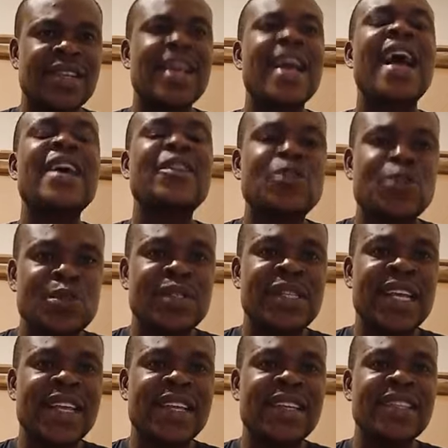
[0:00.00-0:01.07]
And
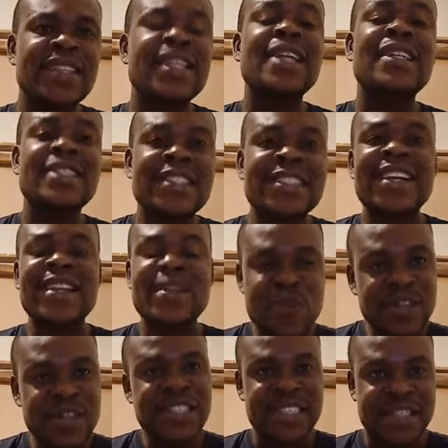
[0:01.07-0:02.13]
today, that is exactly
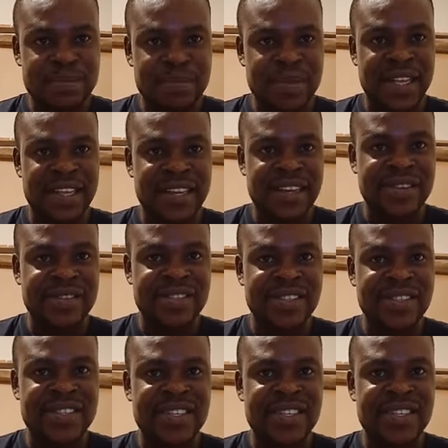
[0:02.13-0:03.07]
what is playing out.